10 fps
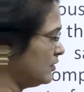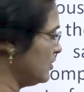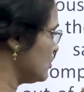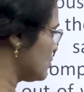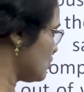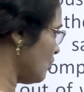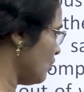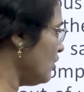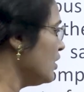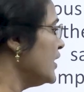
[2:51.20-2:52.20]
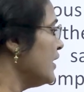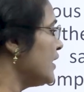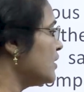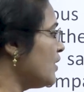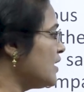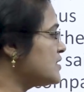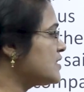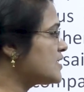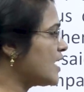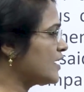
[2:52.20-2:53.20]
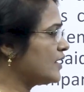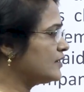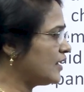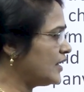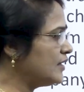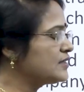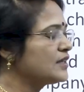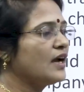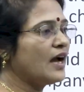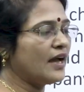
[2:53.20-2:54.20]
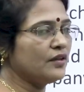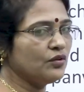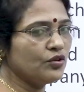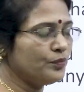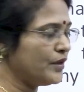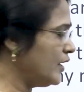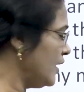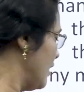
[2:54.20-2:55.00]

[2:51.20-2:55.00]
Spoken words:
So it was decided that I would be